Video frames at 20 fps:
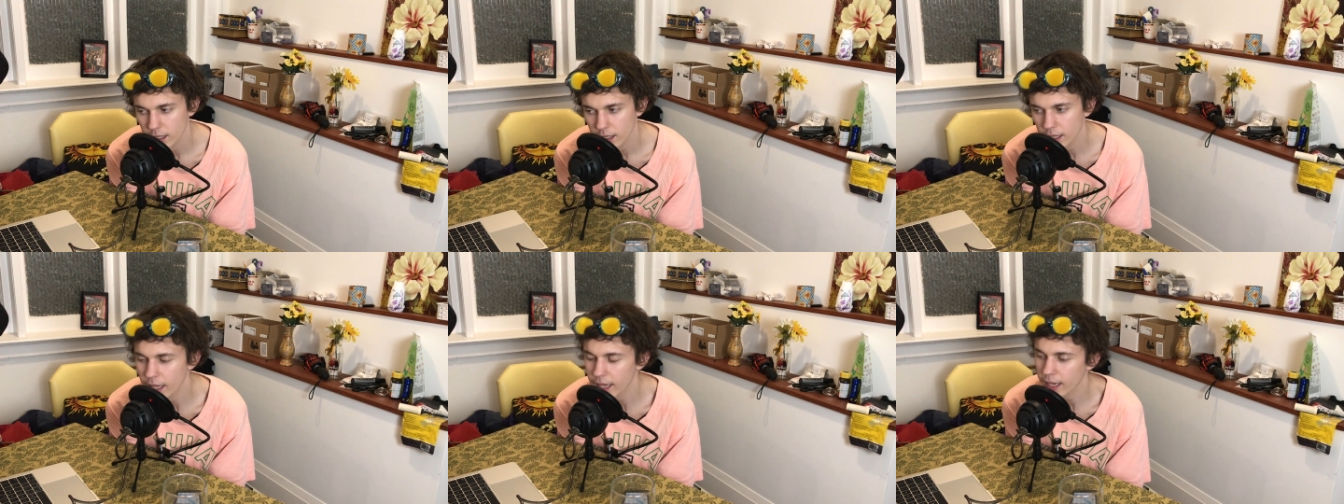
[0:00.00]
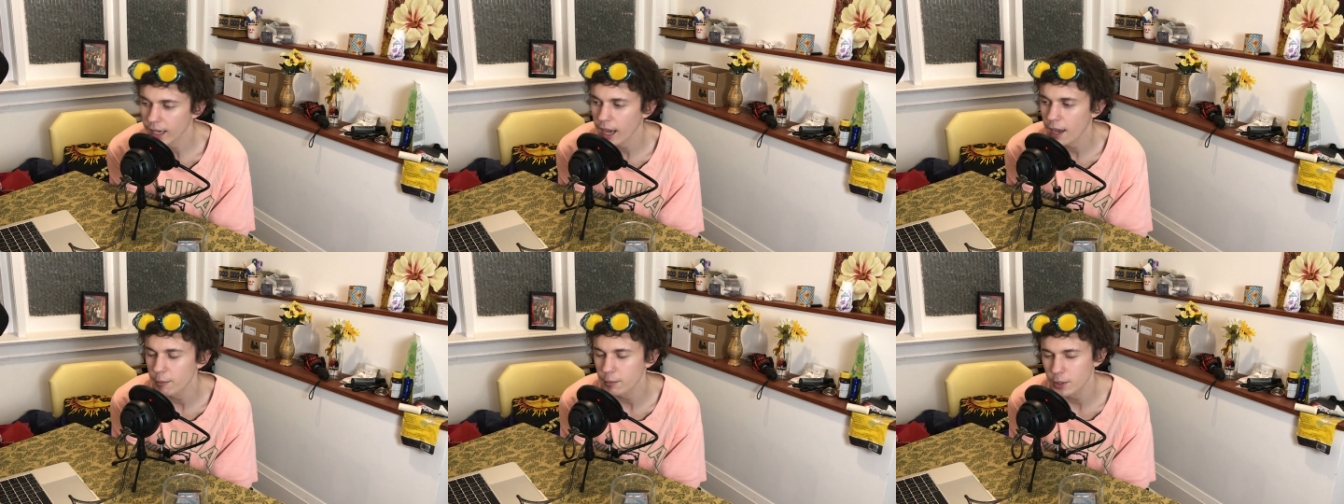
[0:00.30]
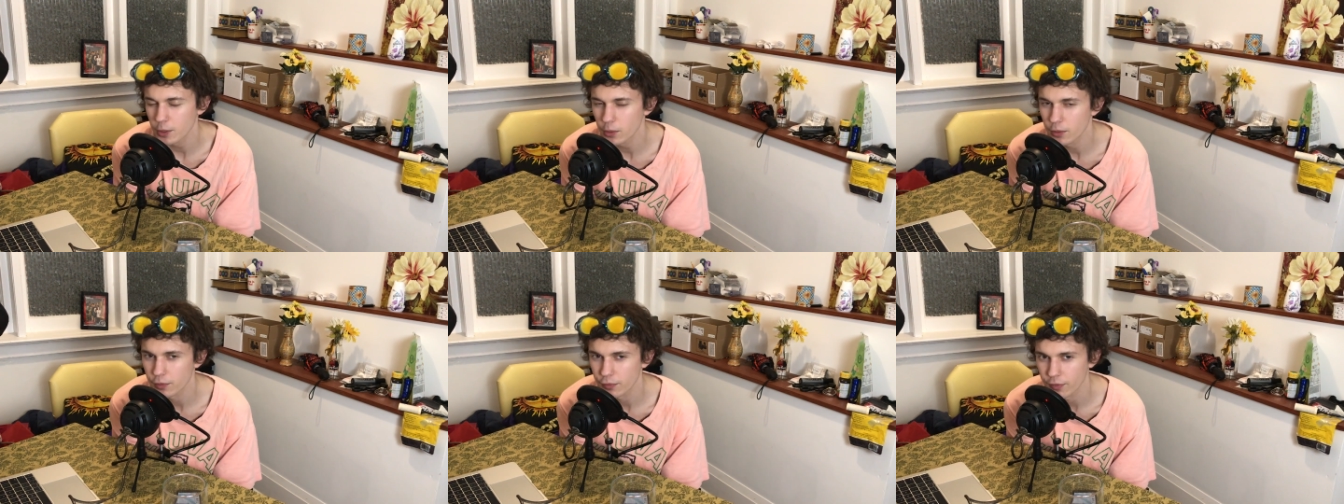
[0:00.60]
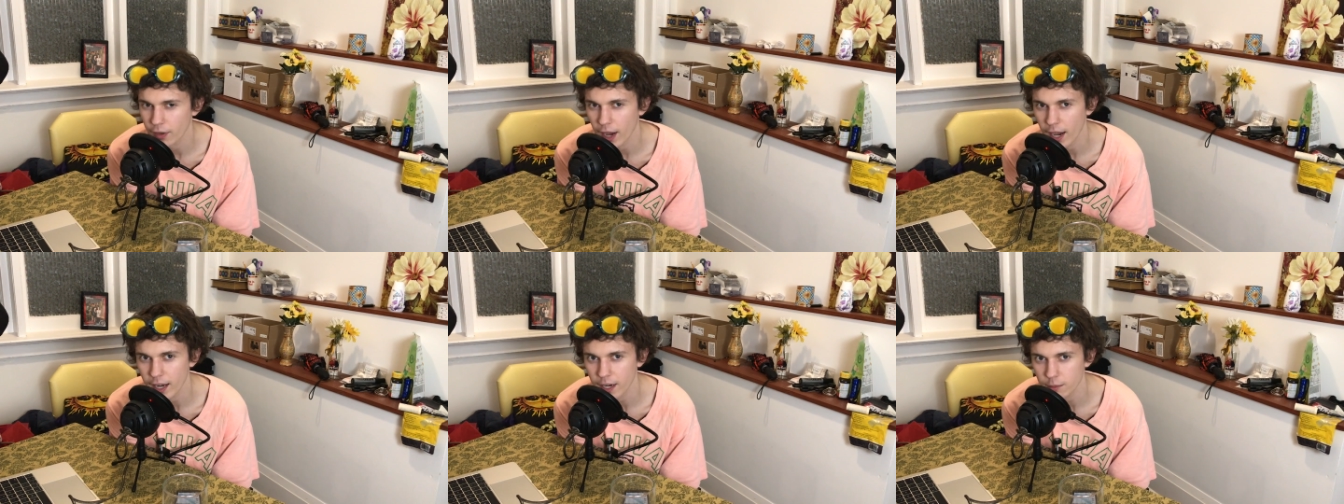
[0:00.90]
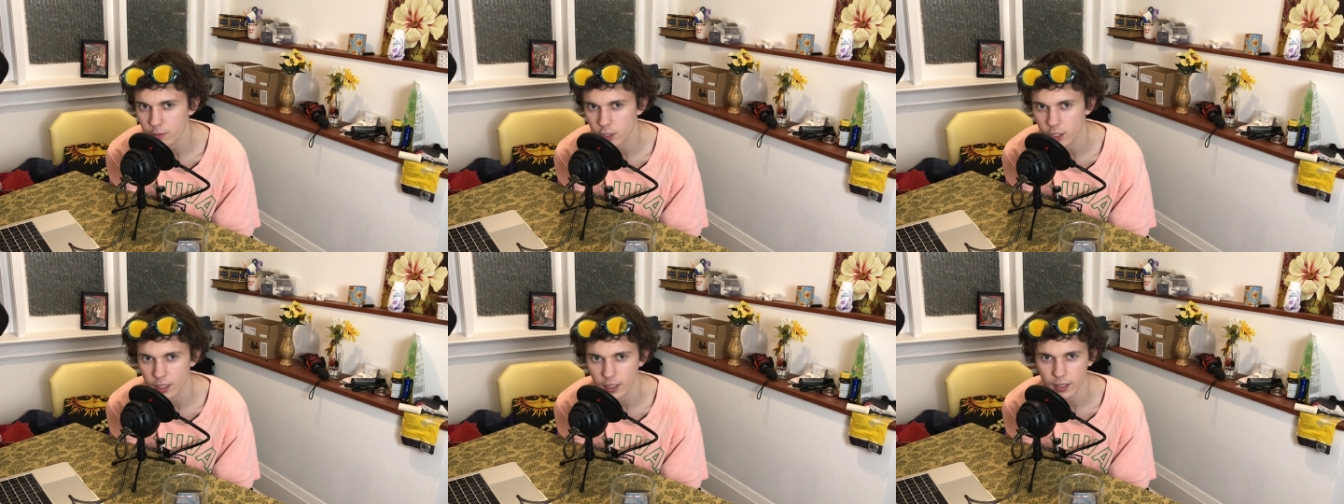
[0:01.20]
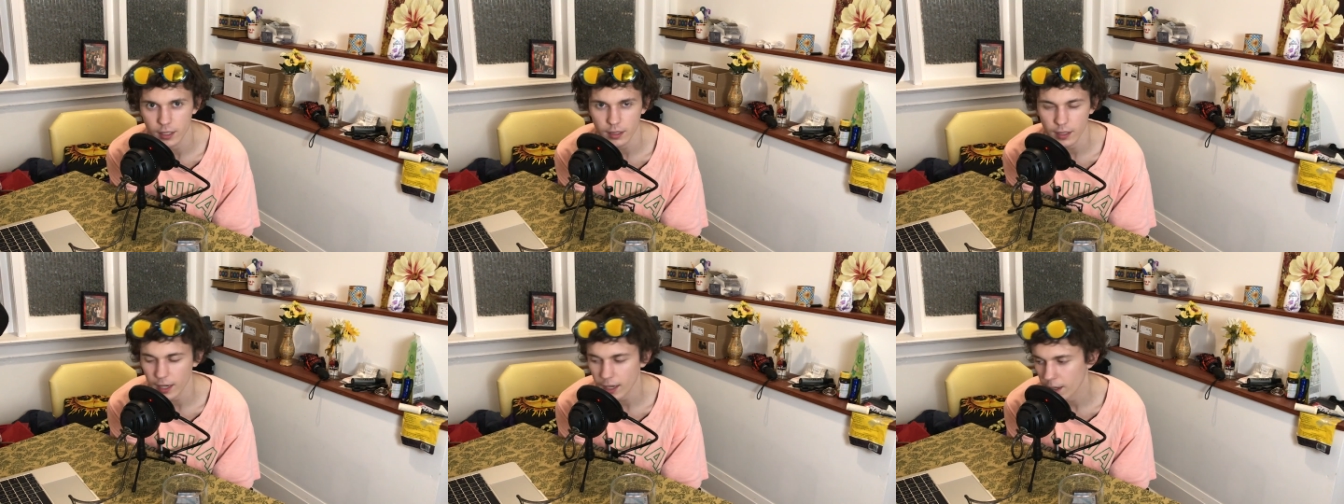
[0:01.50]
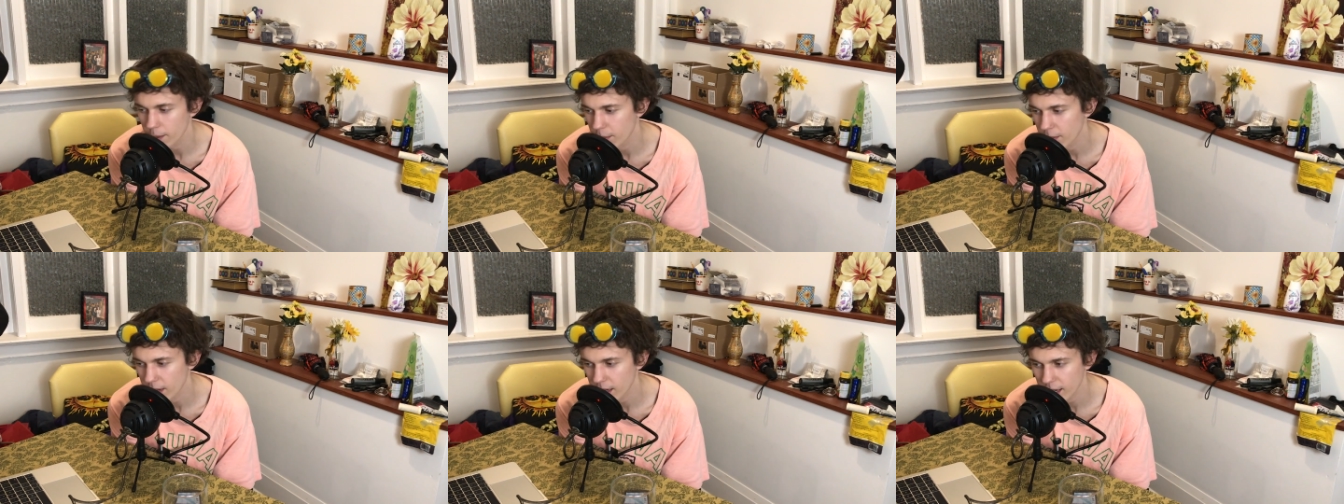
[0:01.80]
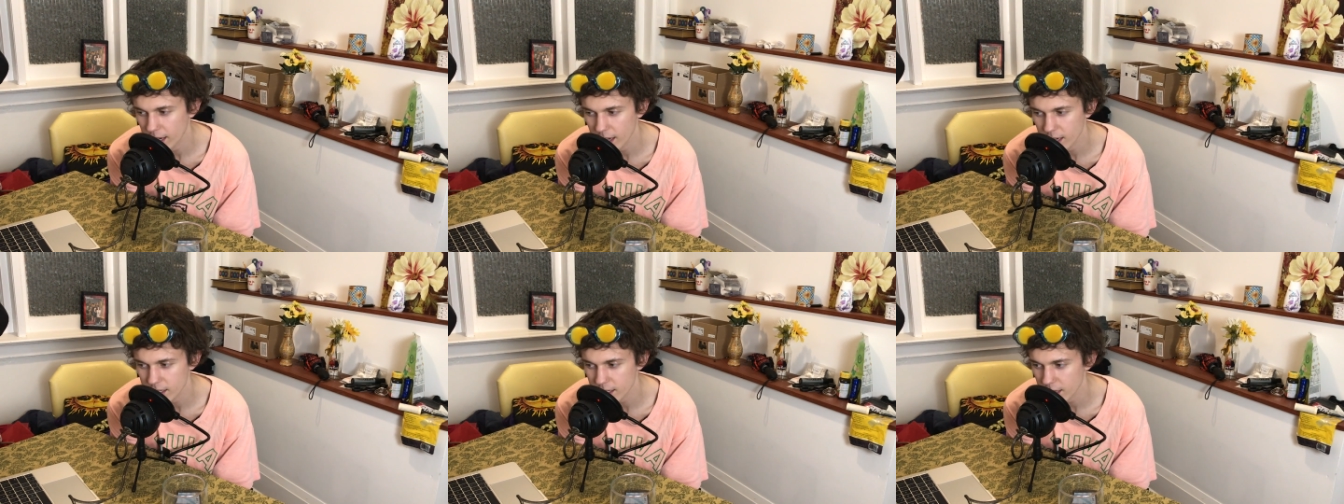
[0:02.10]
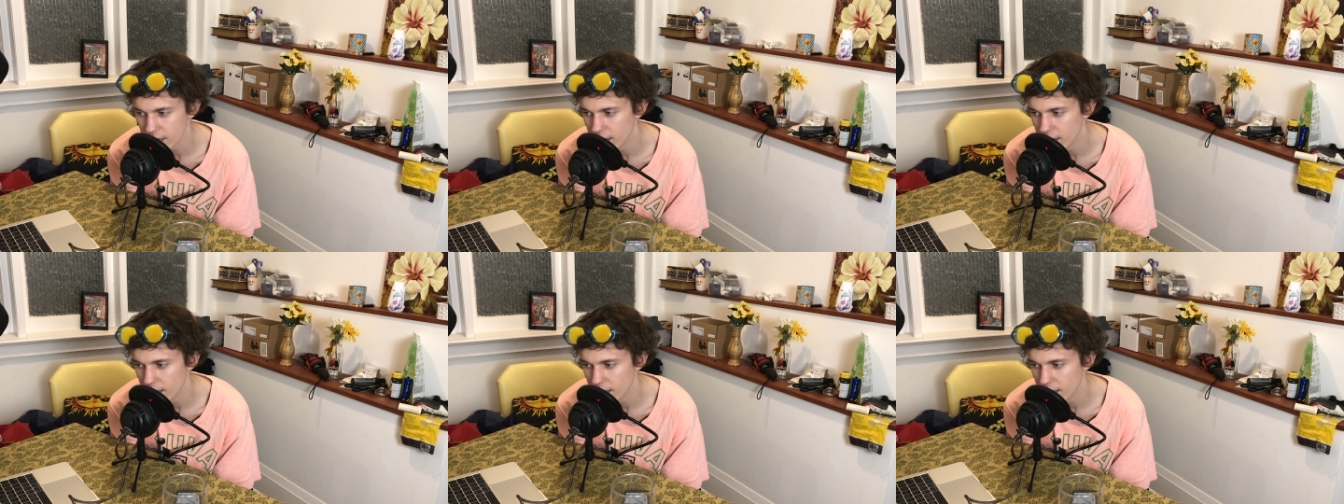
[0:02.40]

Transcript: like I'm doing fine. I'm chilling. I got a podcast.